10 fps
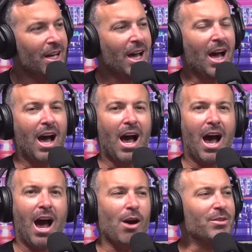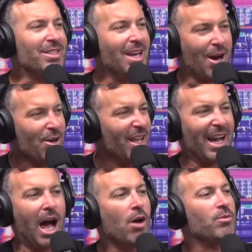How dare you? How dare like
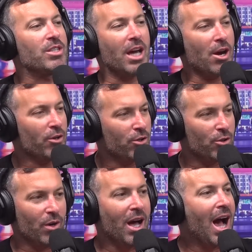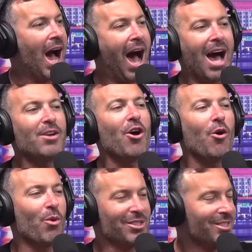how dare you? Yes. I
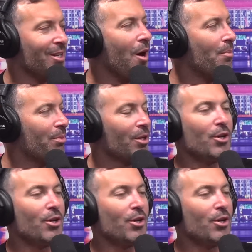know what's up.